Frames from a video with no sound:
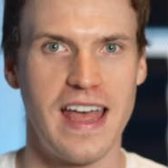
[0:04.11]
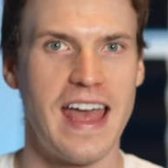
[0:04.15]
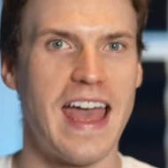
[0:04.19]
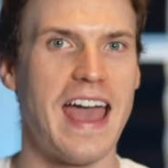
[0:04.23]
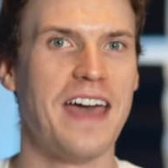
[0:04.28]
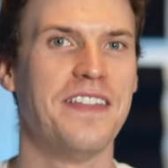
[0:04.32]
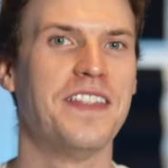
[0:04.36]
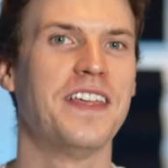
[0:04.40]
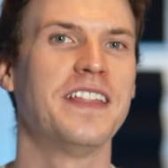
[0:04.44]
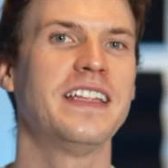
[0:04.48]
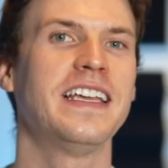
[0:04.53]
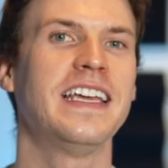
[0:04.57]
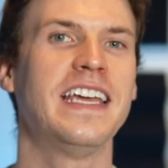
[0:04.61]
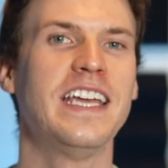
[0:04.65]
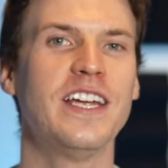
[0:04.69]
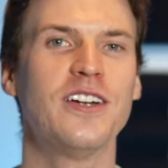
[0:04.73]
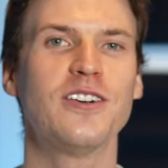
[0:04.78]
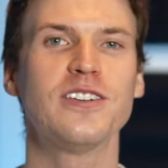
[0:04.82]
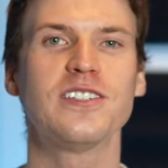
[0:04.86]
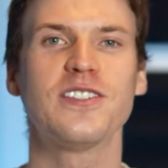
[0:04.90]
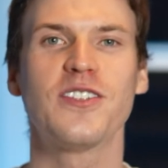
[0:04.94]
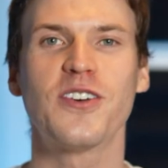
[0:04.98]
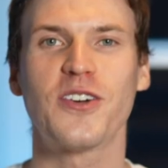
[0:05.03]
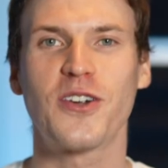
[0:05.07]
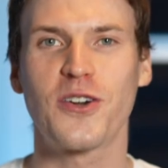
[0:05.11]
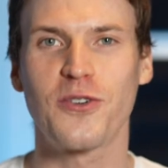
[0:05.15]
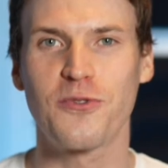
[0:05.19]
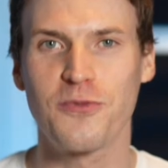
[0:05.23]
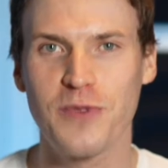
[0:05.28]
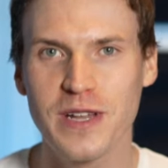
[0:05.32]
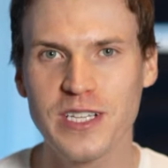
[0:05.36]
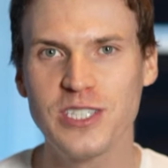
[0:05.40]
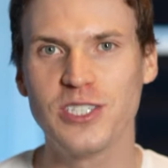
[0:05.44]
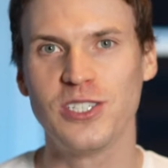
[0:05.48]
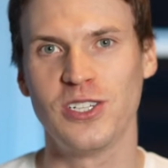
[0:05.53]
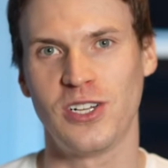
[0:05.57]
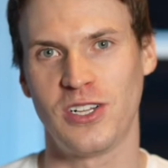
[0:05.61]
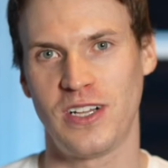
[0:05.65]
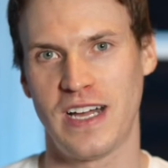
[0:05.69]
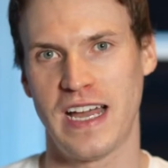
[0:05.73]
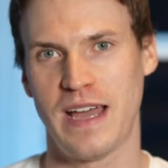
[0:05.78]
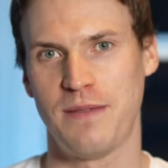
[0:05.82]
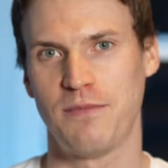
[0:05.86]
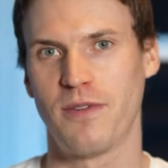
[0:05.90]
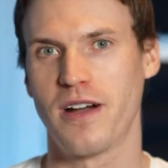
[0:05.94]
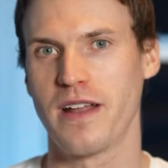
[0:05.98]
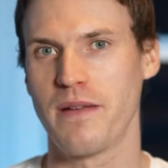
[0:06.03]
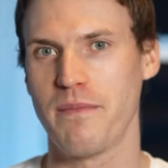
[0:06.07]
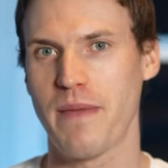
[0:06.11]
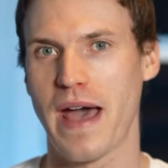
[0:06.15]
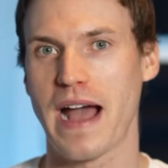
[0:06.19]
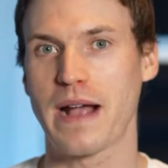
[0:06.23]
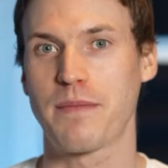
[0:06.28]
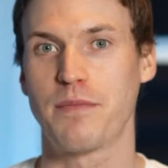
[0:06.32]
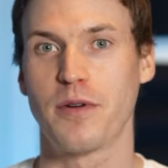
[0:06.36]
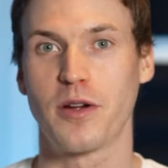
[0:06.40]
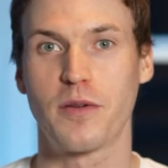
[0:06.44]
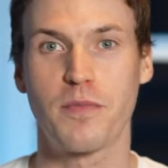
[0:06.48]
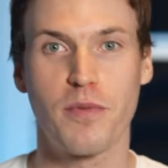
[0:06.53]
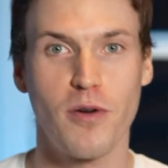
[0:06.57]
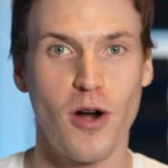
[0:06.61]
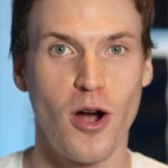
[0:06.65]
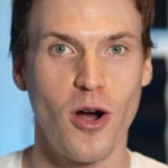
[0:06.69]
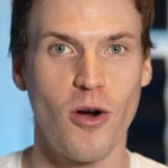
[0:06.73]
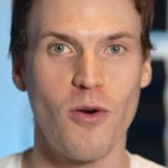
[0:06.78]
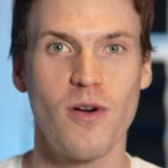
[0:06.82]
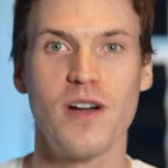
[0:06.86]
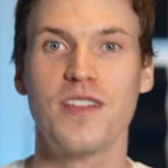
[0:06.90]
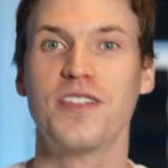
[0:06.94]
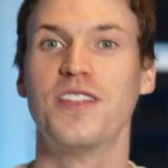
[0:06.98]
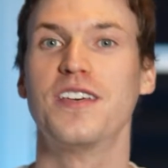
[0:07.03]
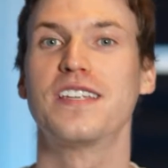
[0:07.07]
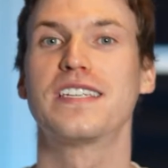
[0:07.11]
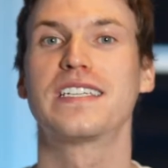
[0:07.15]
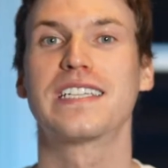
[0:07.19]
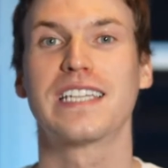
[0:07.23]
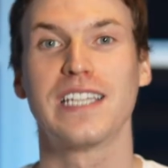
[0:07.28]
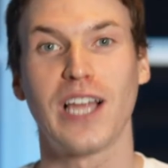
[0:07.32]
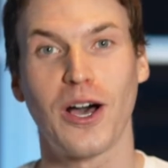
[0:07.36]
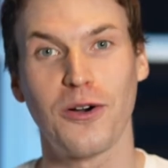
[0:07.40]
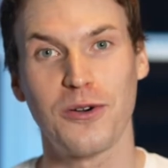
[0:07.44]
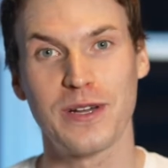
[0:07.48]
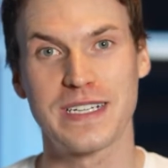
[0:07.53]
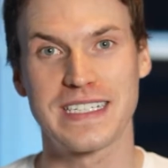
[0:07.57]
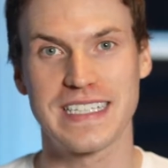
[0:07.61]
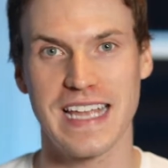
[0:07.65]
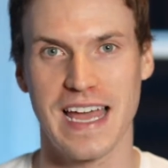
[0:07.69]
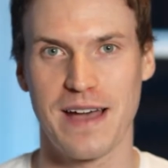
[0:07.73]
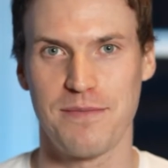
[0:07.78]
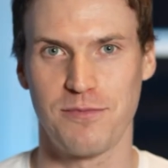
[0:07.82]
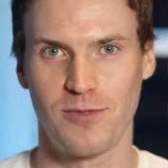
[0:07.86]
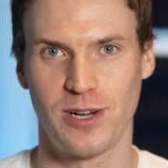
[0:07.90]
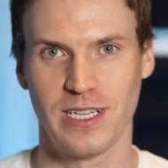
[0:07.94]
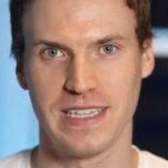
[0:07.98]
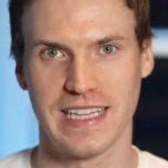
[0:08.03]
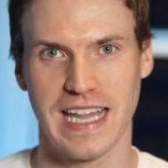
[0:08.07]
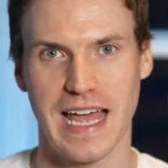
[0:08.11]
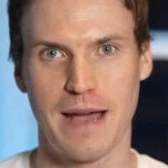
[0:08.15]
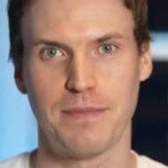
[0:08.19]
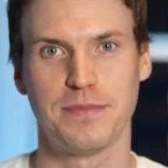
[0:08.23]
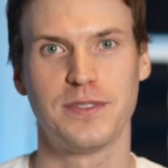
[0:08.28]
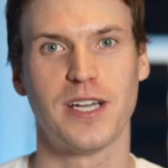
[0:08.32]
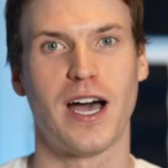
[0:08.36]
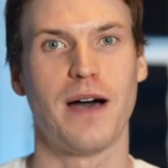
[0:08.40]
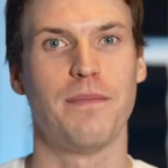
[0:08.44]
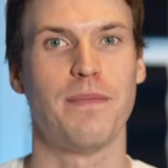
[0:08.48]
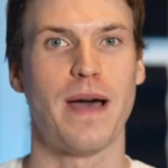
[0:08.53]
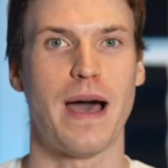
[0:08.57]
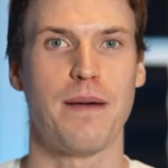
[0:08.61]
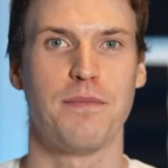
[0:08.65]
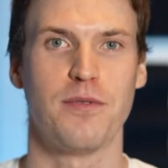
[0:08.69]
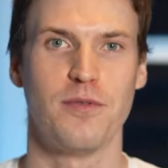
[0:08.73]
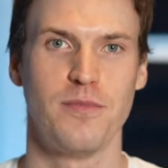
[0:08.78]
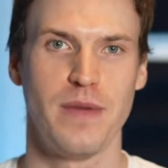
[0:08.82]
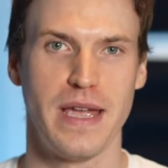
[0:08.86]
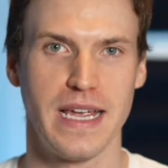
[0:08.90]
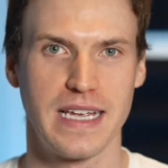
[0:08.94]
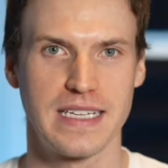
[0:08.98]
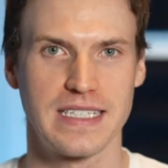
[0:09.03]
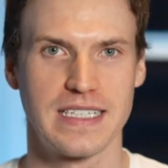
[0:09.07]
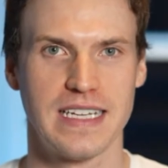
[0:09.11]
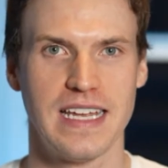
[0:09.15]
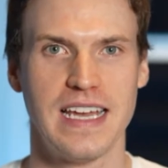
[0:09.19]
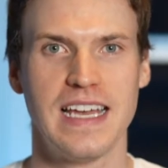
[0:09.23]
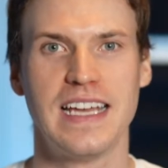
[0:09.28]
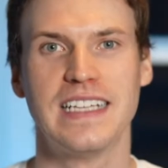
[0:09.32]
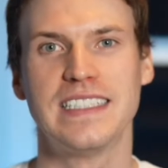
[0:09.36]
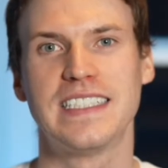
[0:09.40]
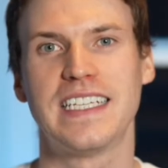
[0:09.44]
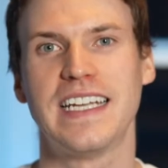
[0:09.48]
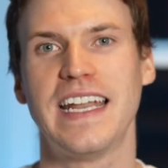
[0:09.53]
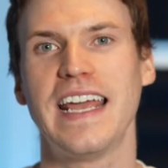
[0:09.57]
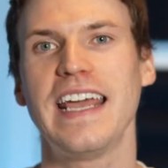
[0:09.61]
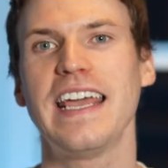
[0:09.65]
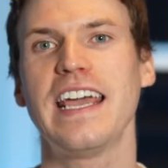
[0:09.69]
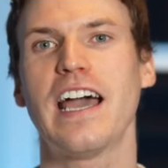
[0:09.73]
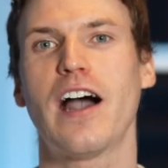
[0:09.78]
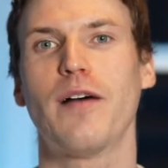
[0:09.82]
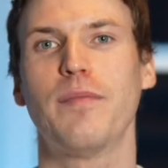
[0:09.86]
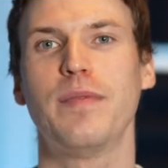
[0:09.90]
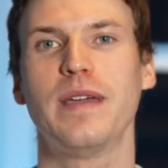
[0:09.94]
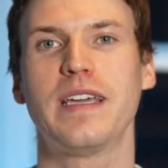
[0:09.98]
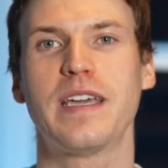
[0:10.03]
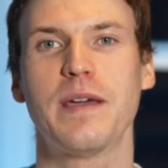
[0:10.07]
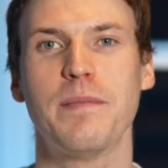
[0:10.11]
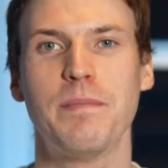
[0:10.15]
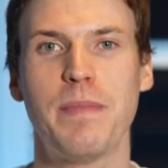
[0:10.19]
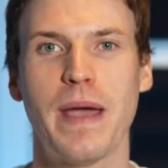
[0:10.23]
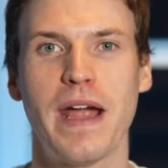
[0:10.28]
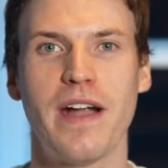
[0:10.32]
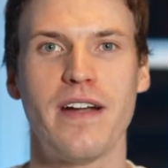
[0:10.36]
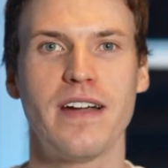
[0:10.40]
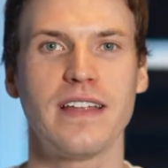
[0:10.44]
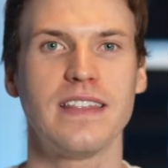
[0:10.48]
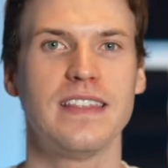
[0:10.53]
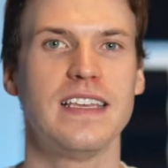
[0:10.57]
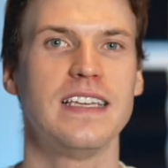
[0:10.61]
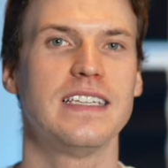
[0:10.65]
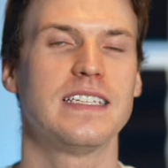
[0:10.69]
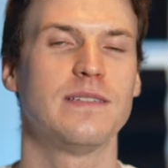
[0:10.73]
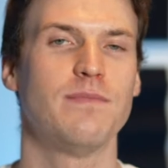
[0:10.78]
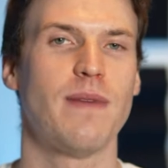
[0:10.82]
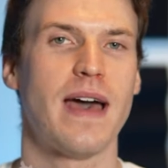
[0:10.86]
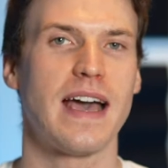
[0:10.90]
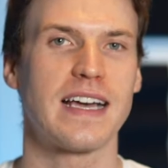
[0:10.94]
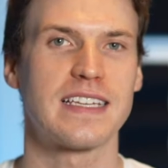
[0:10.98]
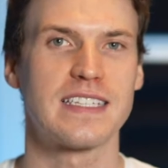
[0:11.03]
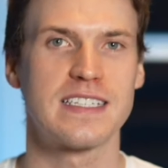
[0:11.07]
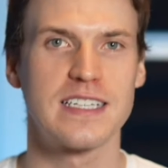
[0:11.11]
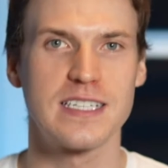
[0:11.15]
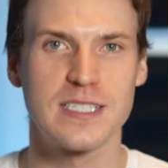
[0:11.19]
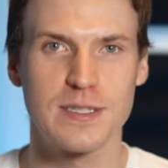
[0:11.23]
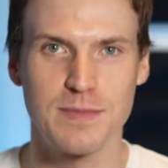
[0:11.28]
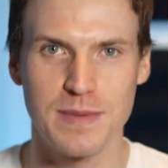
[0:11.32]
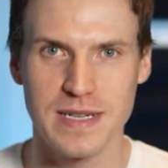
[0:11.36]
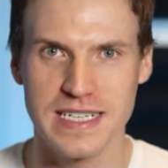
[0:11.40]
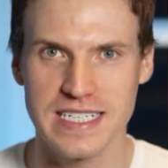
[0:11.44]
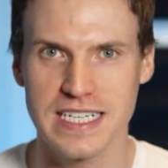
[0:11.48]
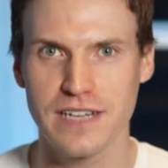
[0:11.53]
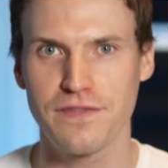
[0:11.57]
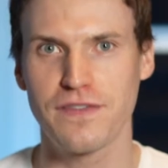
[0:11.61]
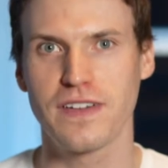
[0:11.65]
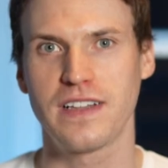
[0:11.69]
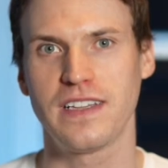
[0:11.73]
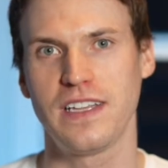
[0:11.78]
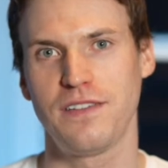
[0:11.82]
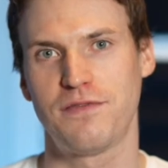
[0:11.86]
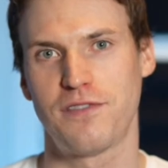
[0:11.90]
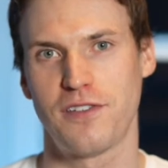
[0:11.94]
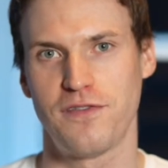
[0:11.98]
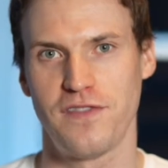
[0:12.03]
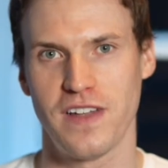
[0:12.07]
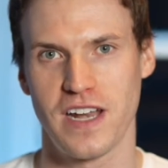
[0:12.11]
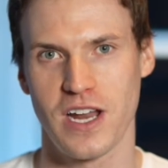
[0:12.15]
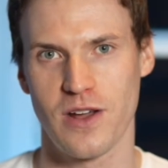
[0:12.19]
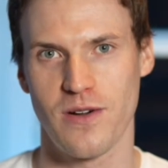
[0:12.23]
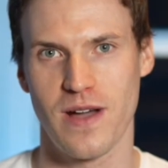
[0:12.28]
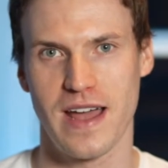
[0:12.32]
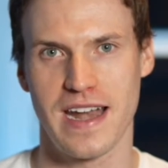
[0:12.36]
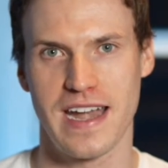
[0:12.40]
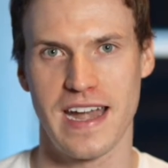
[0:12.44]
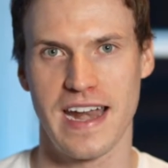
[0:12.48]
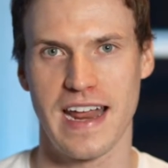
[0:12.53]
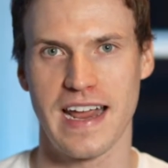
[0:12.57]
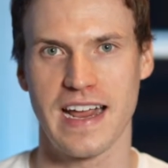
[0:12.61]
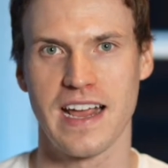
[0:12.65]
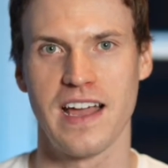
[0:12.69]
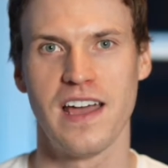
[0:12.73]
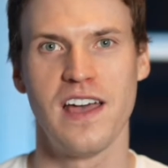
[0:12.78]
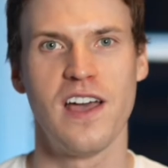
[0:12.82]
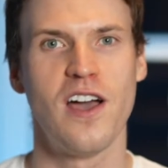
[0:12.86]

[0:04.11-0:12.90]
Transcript: And then here's the original M1 MacBook Pro, the slowest M1 laptop Apple makes. Today, I'll be comparing these Macs specifically for video editing.